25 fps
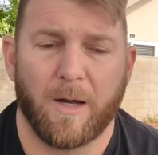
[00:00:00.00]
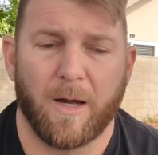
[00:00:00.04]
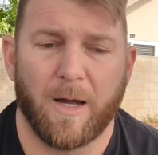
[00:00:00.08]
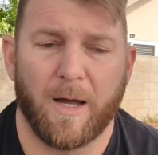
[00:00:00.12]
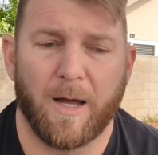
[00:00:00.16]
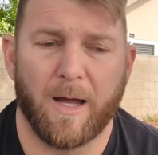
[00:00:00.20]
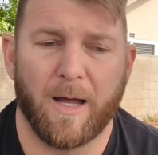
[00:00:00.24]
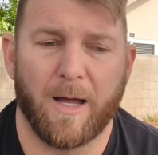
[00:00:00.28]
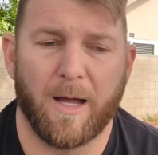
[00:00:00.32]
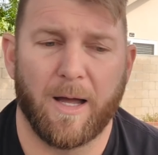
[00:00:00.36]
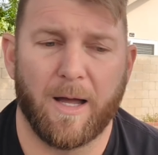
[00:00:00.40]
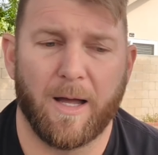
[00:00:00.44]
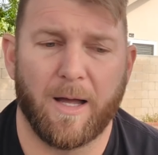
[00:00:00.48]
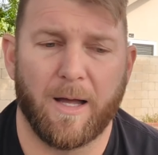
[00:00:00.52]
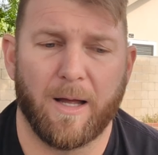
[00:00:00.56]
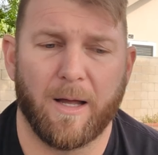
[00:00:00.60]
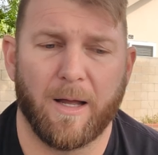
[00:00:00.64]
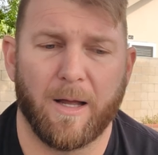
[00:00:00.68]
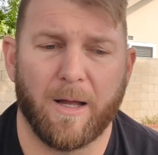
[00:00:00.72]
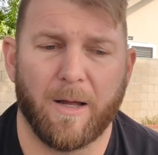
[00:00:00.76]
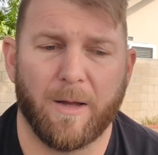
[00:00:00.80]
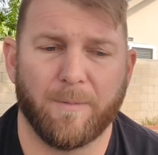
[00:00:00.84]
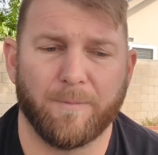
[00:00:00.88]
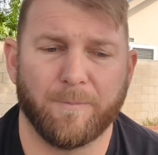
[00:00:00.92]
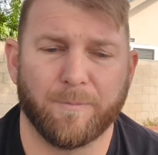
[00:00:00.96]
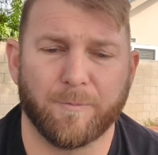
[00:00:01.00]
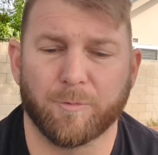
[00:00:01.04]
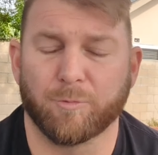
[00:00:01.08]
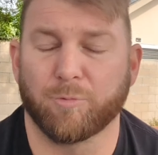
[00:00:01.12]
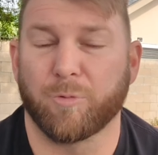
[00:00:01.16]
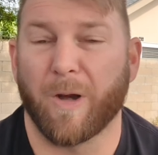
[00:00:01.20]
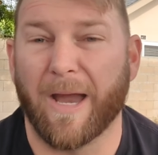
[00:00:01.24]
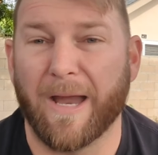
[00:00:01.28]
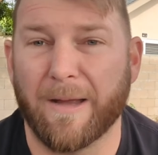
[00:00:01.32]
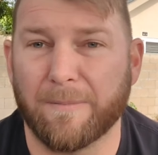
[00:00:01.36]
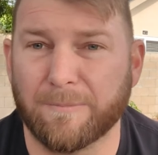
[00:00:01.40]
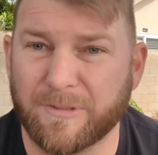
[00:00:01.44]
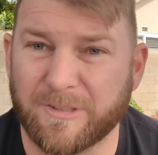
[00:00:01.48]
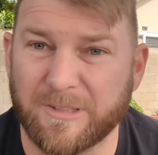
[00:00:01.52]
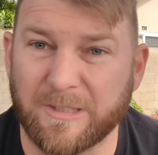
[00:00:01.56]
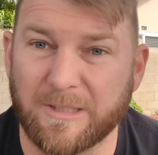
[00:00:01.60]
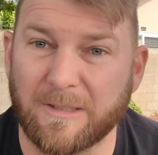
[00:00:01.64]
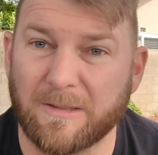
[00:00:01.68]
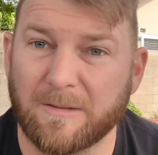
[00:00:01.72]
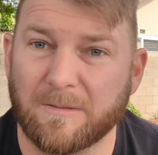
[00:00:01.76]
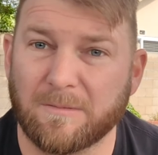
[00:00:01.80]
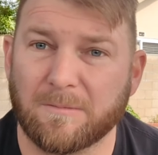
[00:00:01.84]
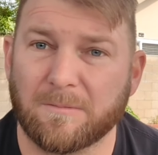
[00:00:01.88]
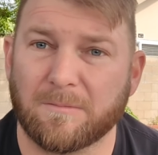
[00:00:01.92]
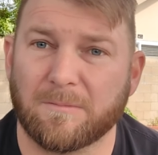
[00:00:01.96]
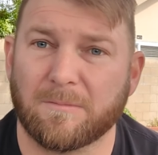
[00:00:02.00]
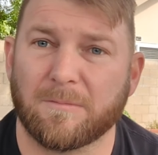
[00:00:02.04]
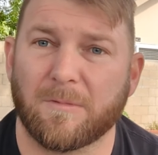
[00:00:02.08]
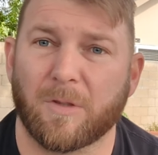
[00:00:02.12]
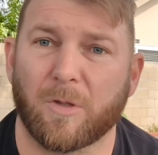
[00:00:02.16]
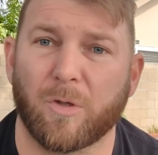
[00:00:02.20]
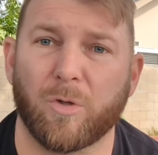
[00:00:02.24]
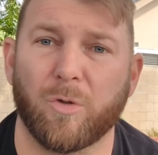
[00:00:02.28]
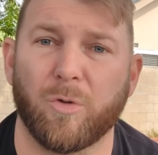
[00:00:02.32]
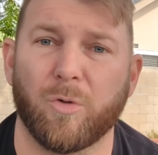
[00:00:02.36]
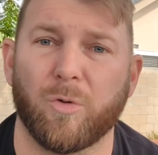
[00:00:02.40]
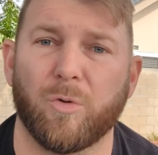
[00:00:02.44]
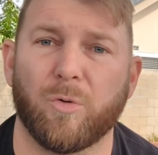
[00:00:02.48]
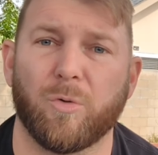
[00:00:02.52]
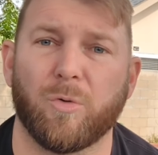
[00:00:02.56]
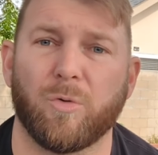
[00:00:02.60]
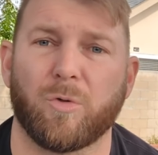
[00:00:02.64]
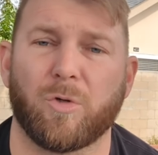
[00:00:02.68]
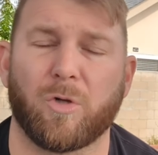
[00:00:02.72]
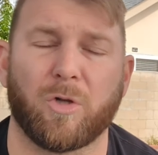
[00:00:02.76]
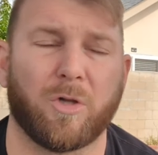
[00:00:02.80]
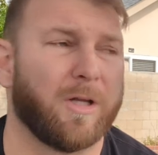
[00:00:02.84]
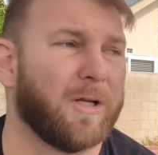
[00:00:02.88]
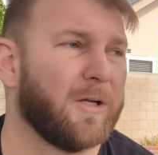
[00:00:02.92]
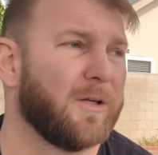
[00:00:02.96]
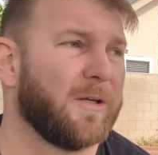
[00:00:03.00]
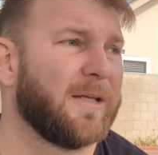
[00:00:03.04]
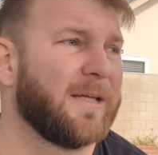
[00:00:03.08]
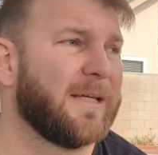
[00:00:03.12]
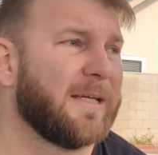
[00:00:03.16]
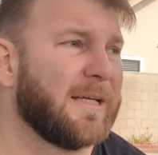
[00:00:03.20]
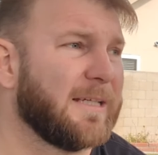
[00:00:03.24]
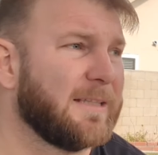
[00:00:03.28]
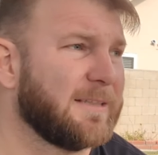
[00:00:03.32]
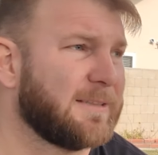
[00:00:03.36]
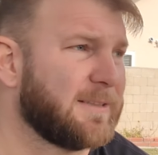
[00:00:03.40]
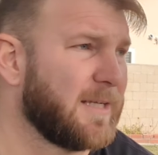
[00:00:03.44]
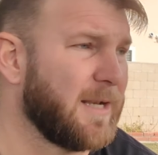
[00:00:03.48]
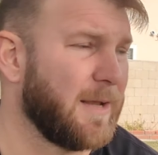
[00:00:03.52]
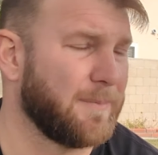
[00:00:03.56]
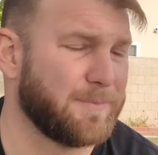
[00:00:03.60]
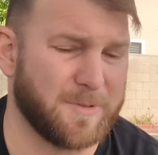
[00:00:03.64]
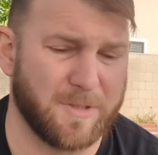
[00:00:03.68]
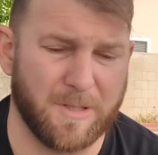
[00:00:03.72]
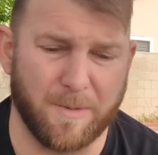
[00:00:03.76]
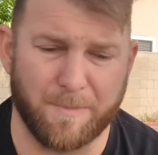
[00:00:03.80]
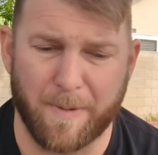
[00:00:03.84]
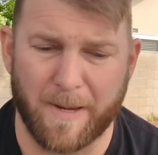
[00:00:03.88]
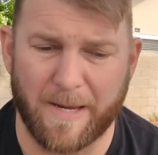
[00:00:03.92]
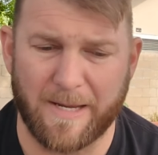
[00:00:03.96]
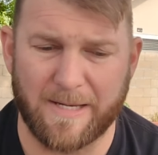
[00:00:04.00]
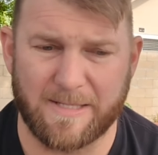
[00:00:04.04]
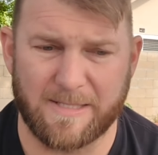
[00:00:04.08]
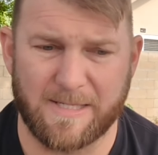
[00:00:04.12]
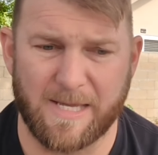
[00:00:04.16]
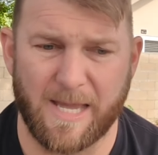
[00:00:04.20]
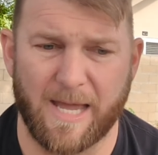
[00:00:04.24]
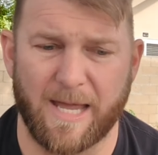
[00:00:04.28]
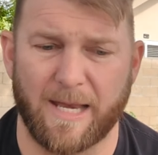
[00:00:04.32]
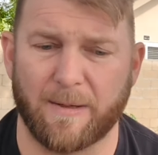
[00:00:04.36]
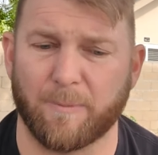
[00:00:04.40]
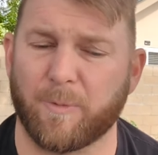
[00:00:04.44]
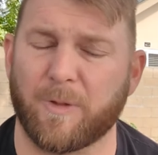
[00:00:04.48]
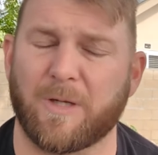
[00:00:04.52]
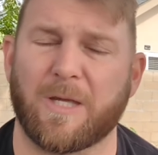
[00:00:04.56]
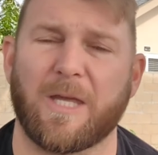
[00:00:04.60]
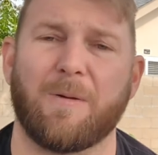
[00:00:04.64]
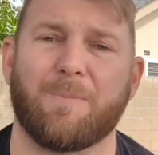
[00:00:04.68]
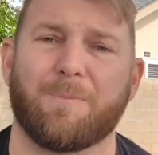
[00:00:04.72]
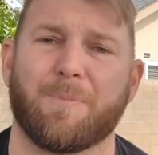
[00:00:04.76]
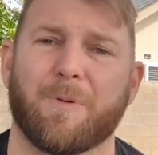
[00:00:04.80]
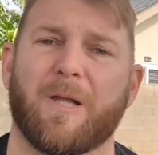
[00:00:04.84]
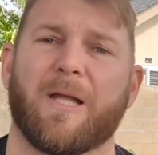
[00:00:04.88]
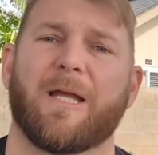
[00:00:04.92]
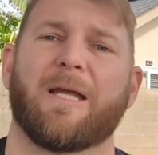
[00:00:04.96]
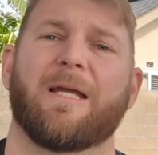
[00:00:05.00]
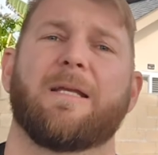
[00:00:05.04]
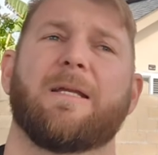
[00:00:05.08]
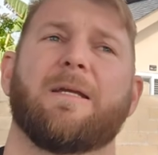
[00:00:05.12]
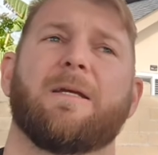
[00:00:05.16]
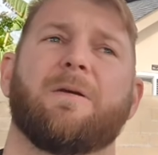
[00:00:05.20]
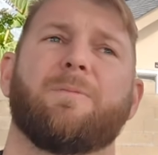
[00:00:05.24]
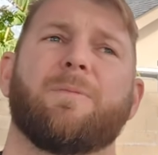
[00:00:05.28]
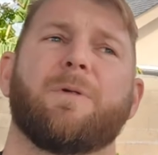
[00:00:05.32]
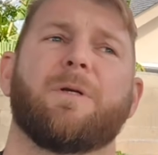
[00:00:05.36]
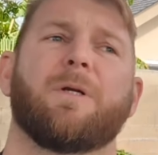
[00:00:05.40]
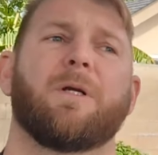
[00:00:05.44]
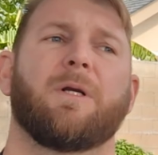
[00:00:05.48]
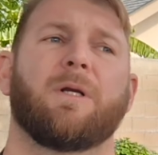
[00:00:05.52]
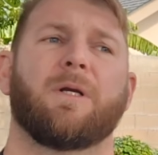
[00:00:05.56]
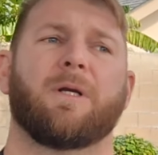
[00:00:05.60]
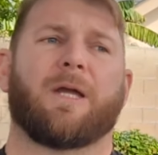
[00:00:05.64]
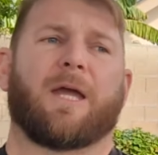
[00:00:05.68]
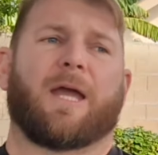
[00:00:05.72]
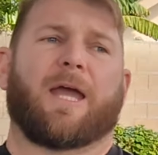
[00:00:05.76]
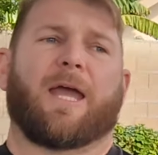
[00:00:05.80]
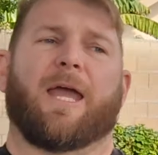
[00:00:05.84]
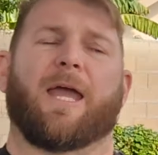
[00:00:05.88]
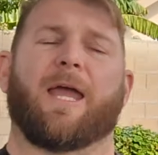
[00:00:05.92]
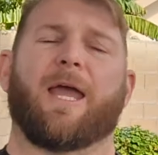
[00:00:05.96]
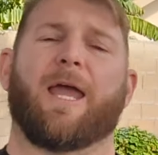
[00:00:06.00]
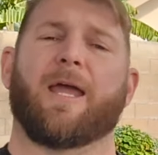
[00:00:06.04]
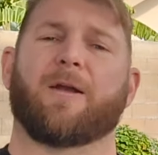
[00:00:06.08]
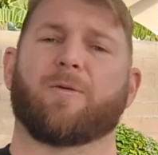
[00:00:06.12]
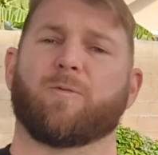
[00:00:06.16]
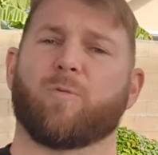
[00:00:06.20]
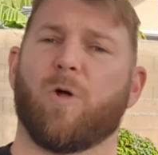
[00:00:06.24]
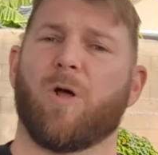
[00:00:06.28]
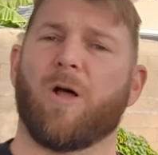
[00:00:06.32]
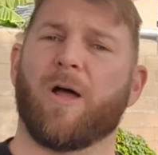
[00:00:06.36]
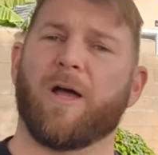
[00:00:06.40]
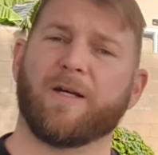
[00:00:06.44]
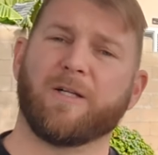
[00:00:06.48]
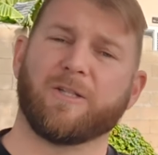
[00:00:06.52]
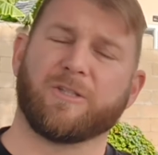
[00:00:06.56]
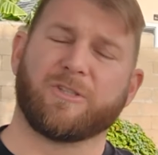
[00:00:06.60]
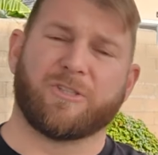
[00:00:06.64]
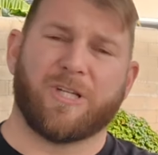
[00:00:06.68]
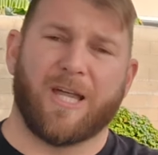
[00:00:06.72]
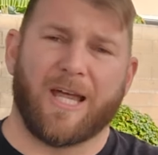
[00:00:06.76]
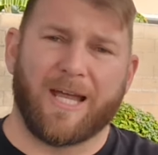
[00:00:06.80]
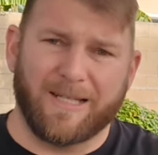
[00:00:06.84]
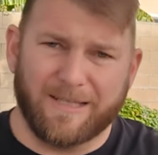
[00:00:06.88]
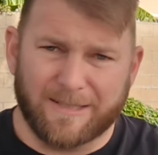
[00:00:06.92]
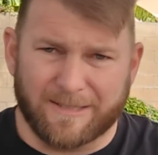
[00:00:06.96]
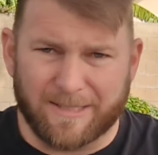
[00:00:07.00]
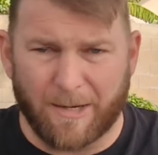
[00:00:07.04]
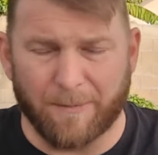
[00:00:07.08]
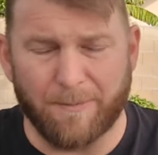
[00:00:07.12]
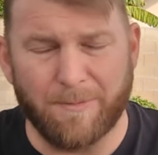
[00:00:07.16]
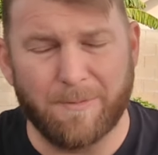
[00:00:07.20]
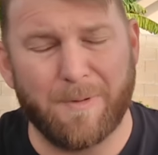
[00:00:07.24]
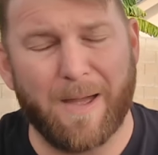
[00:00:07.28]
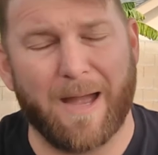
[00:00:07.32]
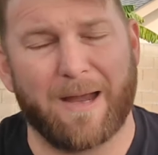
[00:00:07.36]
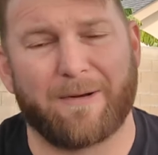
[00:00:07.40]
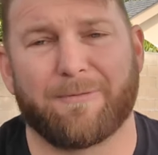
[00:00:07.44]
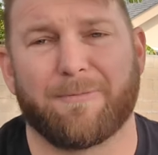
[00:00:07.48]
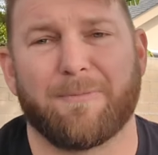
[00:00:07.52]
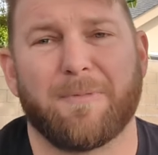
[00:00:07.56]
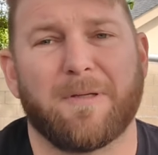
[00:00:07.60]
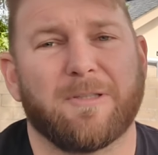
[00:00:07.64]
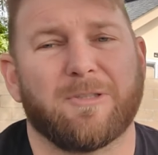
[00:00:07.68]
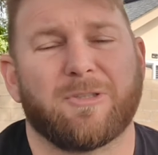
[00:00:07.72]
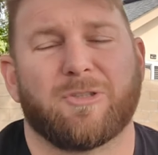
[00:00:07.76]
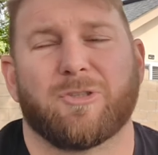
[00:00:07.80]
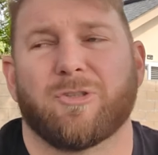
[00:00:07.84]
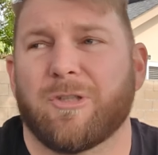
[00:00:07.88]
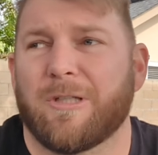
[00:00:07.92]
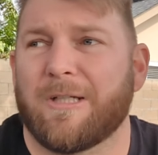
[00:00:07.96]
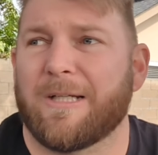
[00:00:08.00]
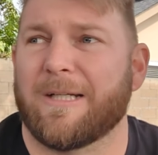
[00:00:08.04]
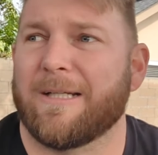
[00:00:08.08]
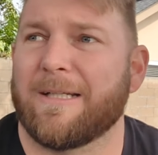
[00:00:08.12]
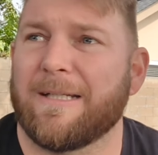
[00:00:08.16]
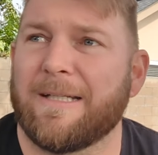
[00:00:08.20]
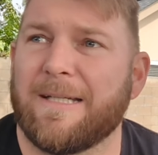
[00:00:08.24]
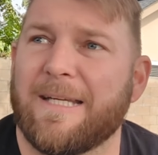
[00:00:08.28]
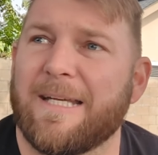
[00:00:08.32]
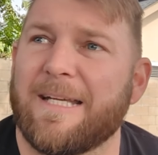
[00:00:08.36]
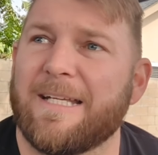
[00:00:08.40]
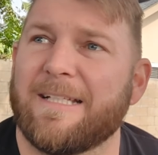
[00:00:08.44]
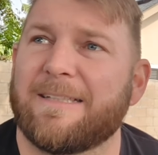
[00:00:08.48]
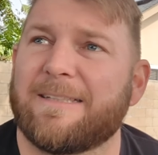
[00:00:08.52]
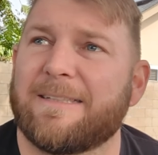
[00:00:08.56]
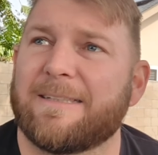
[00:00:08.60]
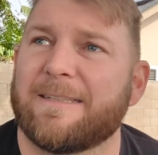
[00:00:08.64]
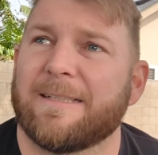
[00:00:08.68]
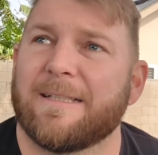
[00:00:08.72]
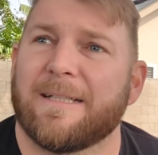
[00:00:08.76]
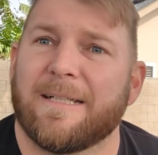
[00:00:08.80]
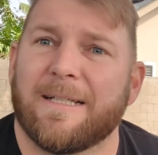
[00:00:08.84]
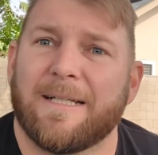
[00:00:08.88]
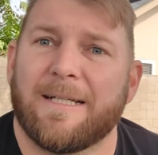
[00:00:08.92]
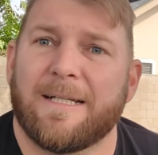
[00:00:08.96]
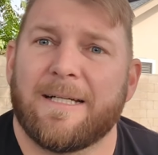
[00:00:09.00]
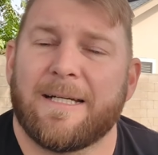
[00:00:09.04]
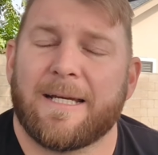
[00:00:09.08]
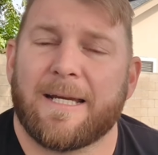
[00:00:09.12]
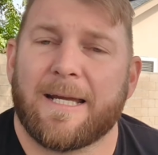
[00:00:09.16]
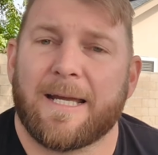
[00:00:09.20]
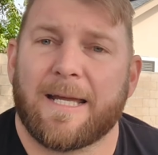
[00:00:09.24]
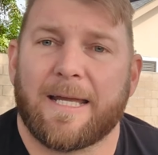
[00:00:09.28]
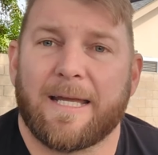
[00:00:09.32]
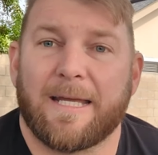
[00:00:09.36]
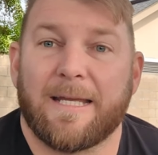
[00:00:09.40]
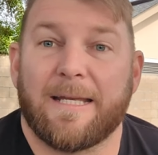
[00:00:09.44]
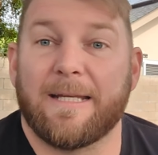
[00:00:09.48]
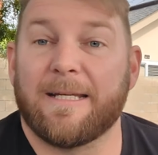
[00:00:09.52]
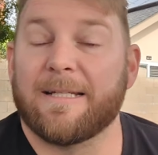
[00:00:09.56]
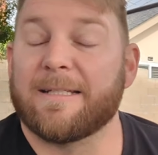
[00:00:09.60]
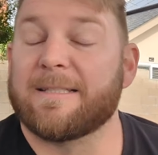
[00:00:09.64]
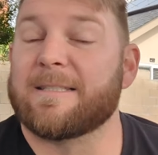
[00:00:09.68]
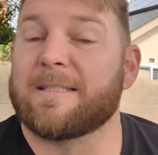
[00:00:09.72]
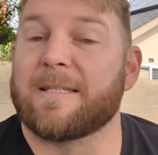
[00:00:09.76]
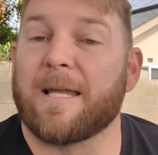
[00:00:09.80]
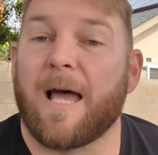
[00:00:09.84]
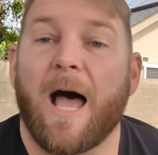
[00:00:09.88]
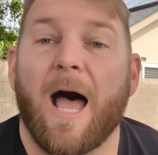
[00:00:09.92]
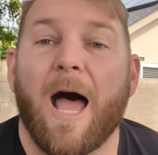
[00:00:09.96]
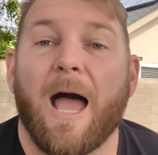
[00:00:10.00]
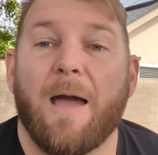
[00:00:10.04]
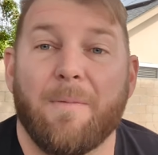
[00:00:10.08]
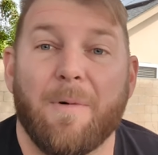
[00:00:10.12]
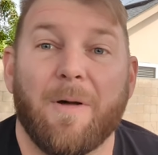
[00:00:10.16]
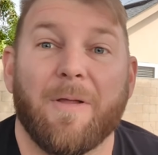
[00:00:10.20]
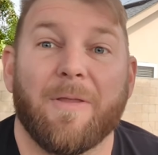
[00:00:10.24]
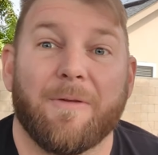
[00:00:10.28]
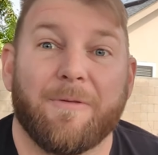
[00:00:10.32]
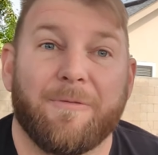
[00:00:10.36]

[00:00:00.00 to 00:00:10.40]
um, Ramsey, who clearly isn't up to the pace yet, and we keep playing him. And, and while I understand he's coming back from injury and he needs he needs time on the